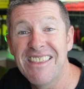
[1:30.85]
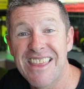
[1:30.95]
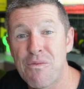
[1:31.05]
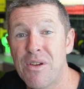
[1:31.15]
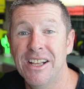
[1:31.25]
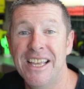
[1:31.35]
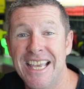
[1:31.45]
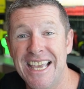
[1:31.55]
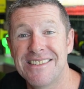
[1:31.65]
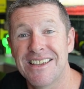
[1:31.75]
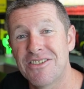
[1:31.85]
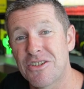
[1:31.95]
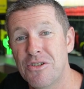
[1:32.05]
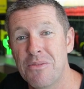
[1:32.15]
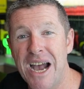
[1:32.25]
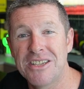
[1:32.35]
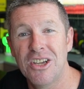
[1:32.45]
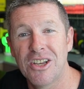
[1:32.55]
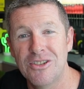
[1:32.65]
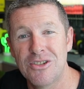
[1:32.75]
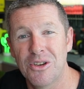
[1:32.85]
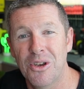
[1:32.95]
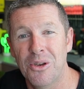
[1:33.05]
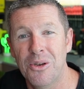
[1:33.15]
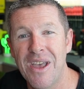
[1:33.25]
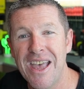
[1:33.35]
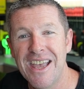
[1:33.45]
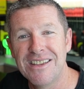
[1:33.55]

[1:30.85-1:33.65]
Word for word: there really isn't too much you can do